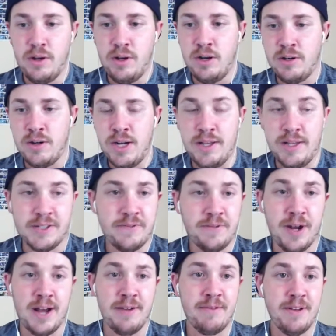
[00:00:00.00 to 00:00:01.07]
All right, that's
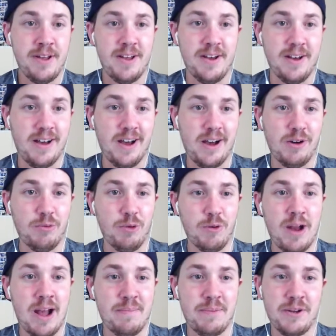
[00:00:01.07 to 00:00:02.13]
five. We'll
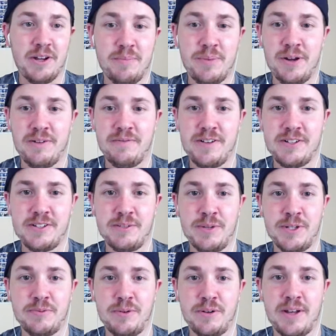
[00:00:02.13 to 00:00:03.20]
wrap it here at Fantasy
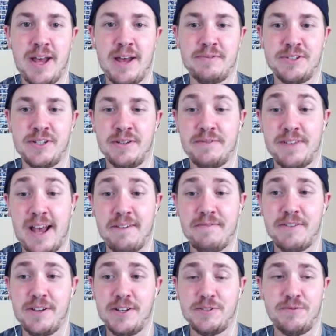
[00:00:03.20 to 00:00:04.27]
Baseball
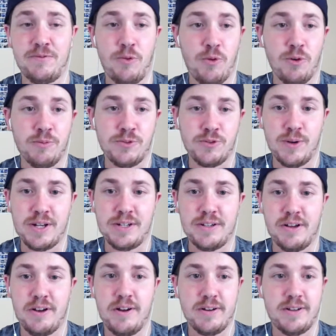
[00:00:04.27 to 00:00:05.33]
Cafe's Forum Trade
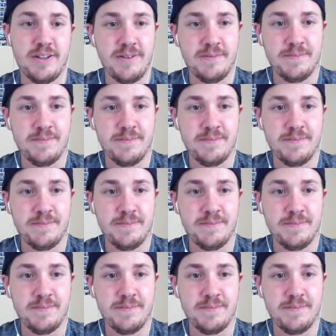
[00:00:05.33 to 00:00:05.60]
Talk.